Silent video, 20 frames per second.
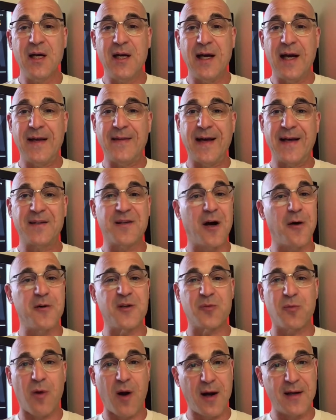And that's
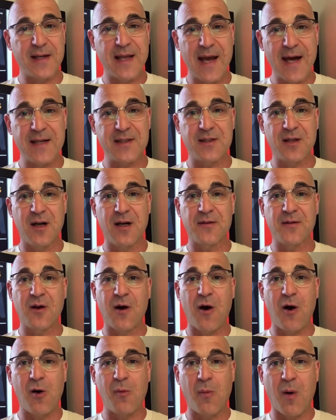always broadcast on the
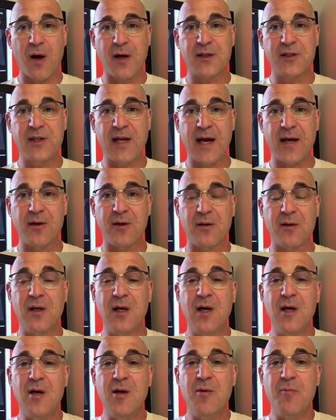Hallmark Channel.
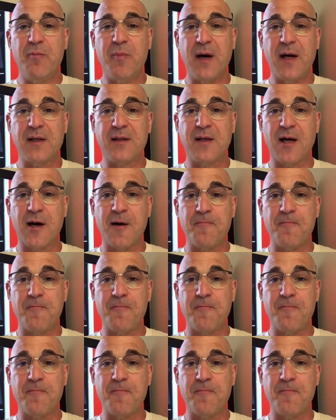But